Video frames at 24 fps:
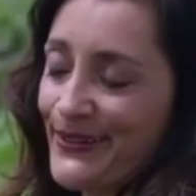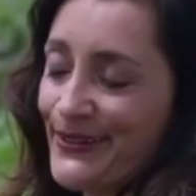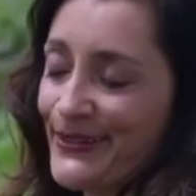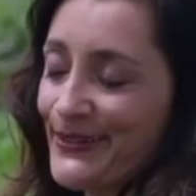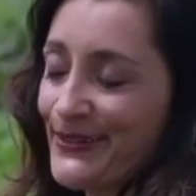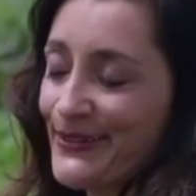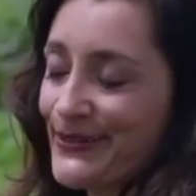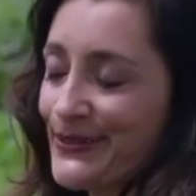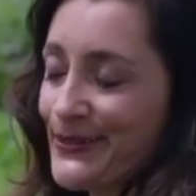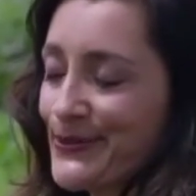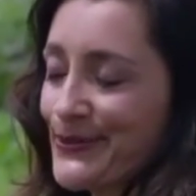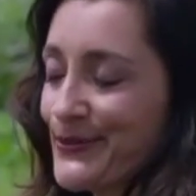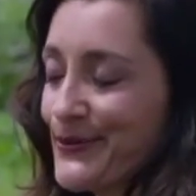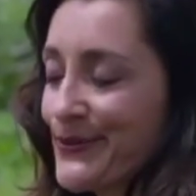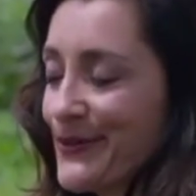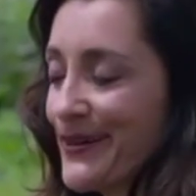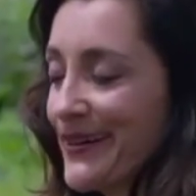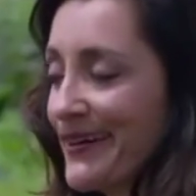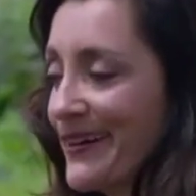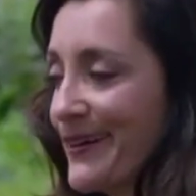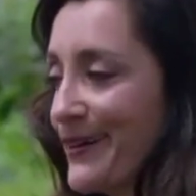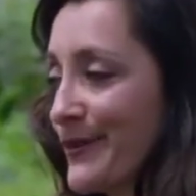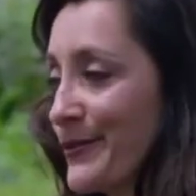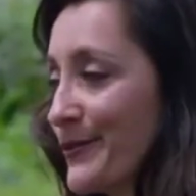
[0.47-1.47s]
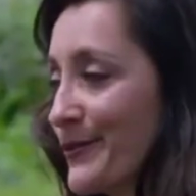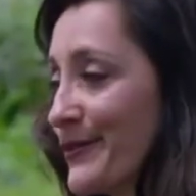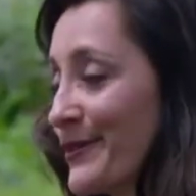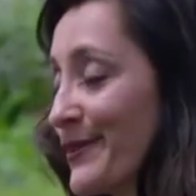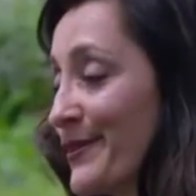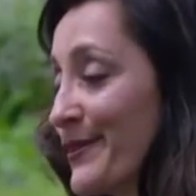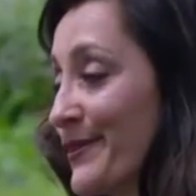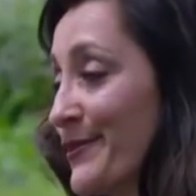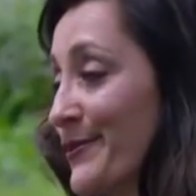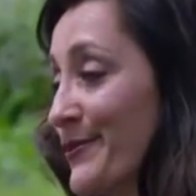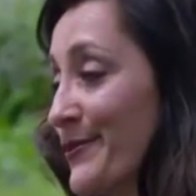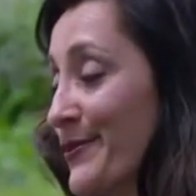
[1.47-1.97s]
Oh, wow.
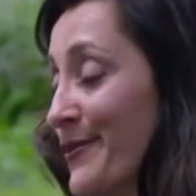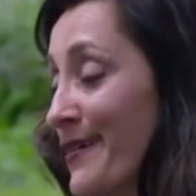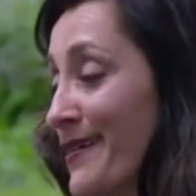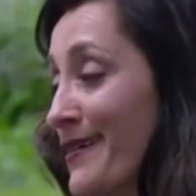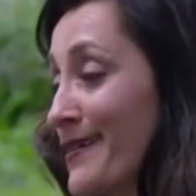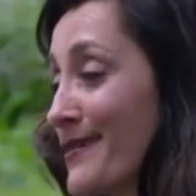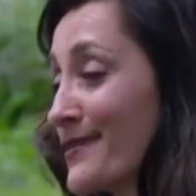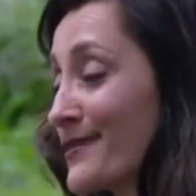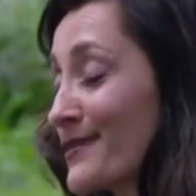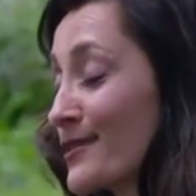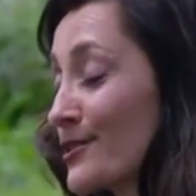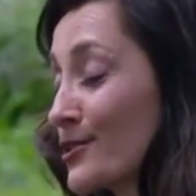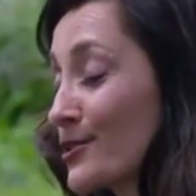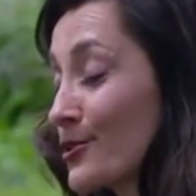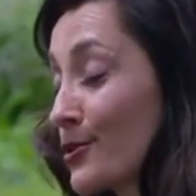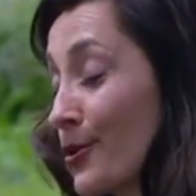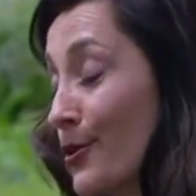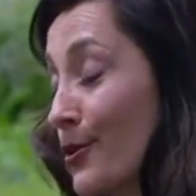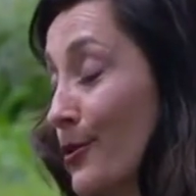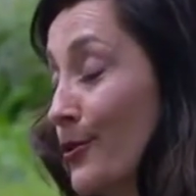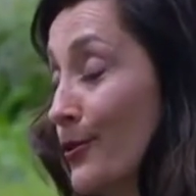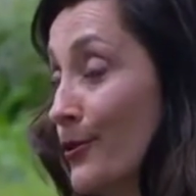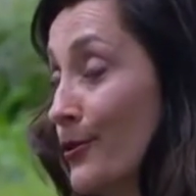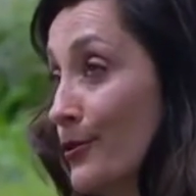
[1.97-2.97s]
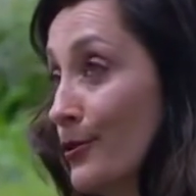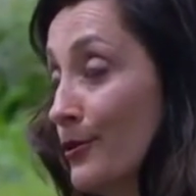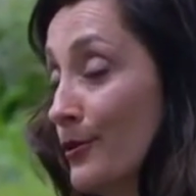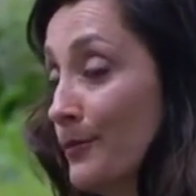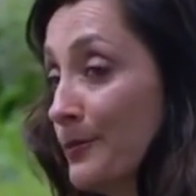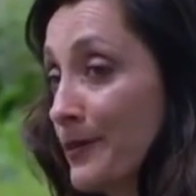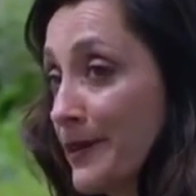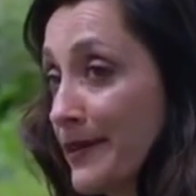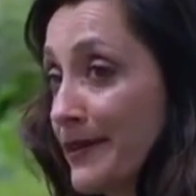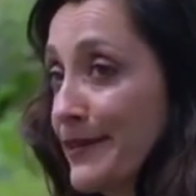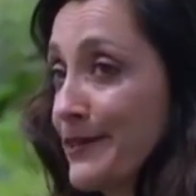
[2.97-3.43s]
You are so